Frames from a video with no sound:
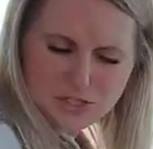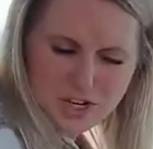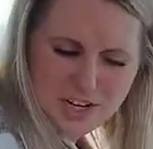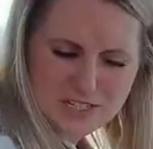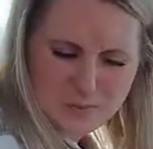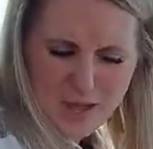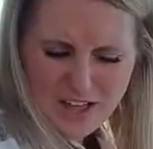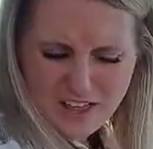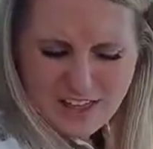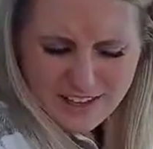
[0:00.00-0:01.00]
tray as
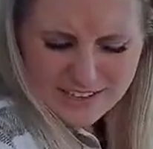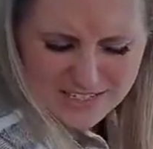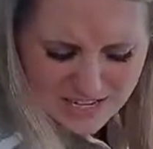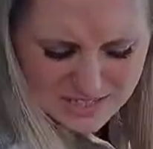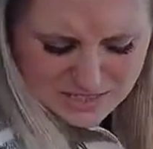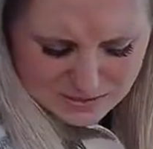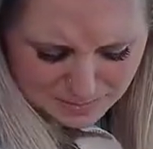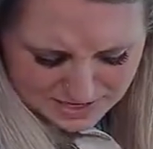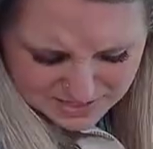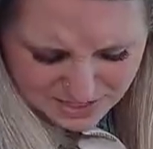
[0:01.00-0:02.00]
well and tons of
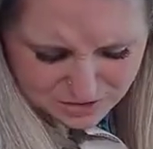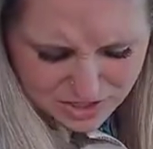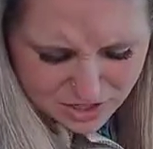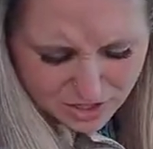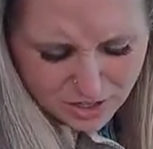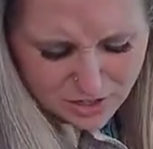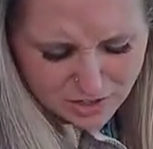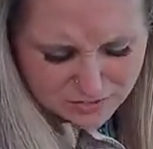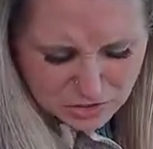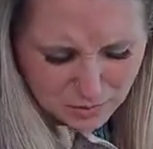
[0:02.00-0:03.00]
space down here.
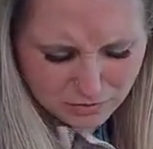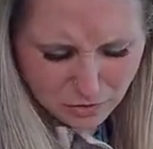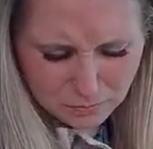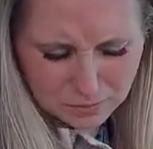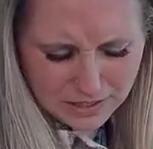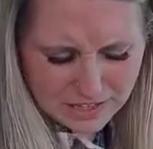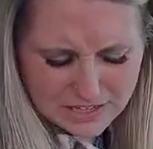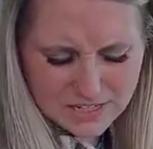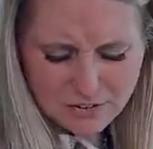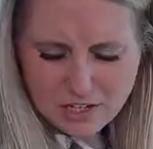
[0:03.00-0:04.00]
You have a 12 volt
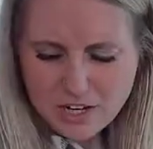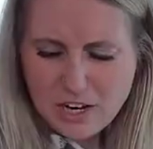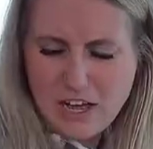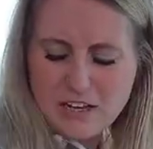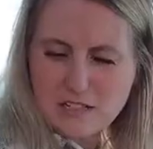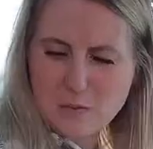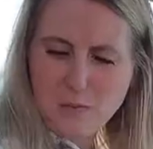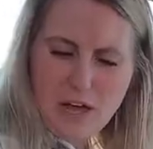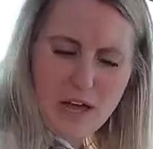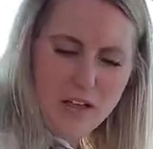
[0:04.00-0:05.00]
plug-in down here as
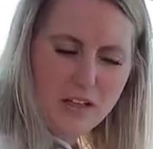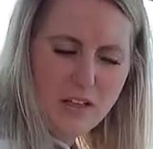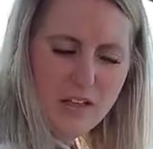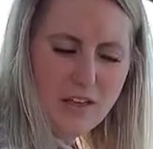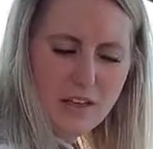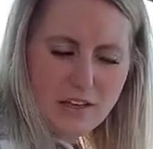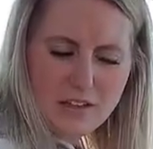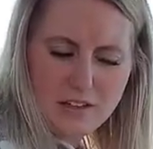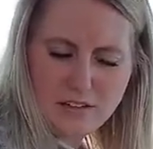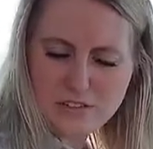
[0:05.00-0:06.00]
well.
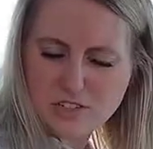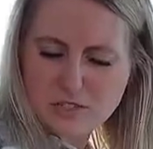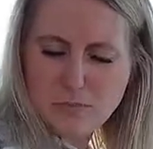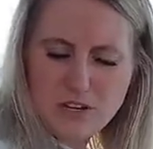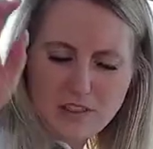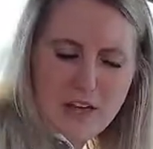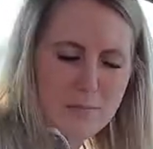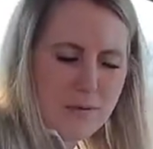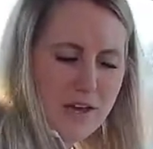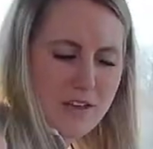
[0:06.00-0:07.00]
And just putting
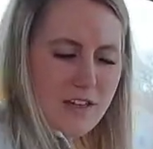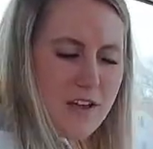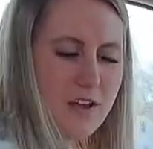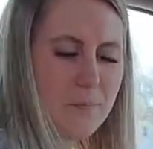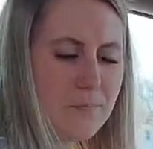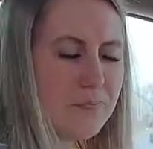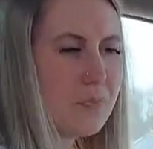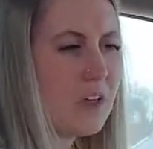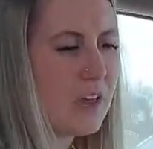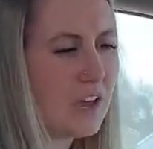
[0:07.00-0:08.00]
that back
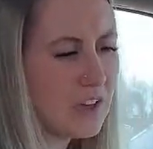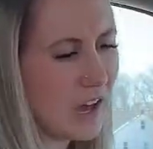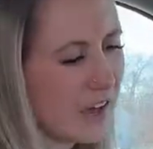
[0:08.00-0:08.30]
there. You